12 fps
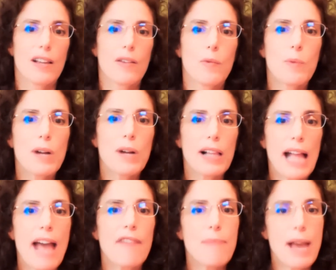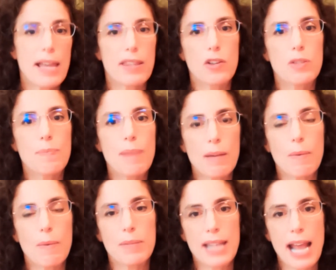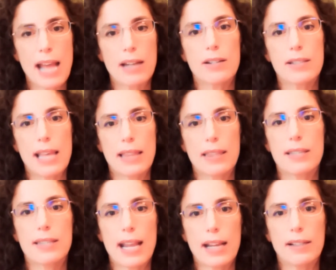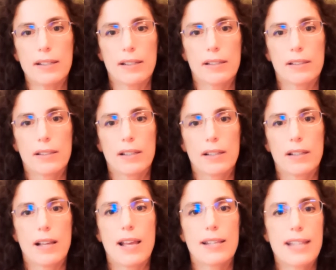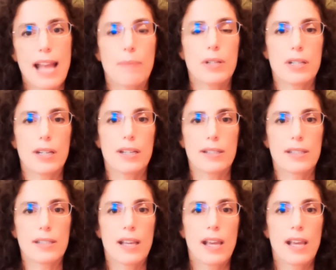will have met those minimum standards that the state establishes.